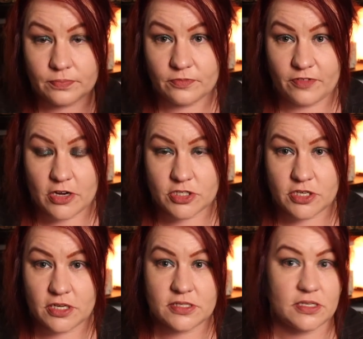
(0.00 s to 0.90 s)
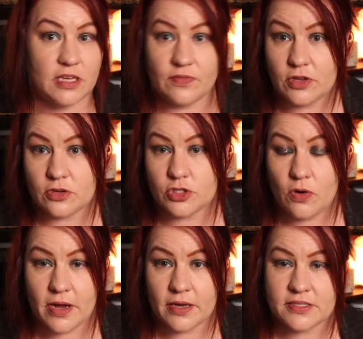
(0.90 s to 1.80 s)
functionings, giving you
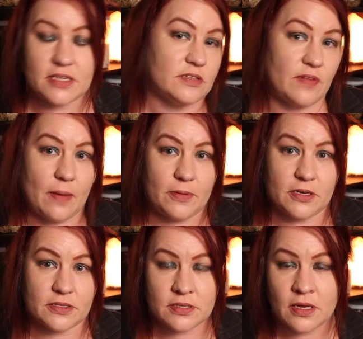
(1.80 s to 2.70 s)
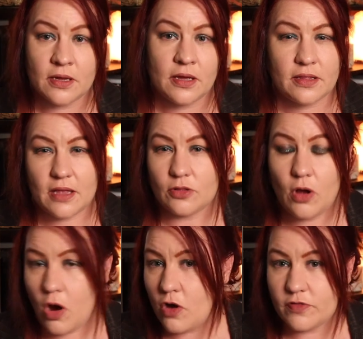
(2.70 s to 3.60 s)
joy, a sense of happiness. Now,
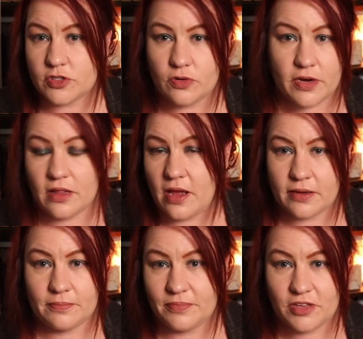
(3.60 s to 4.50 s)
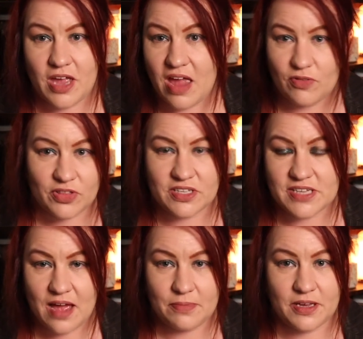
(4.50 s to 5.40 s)
not overjoy, like, everything's
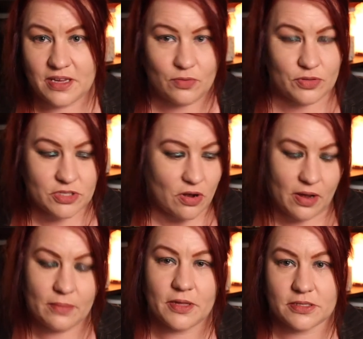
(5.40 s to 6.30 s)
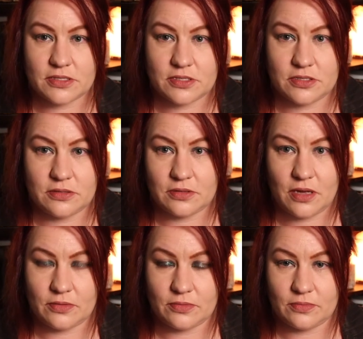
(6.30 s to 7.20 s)
happy all the time. That's
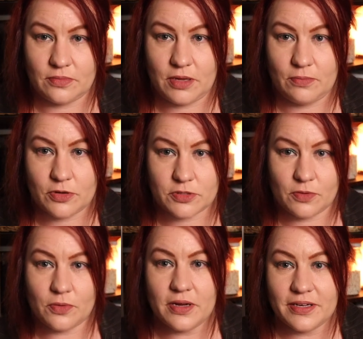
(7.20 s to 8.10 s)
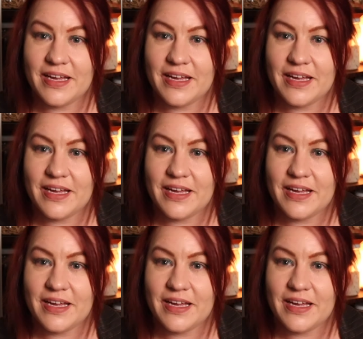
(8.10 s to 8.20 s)
impossible.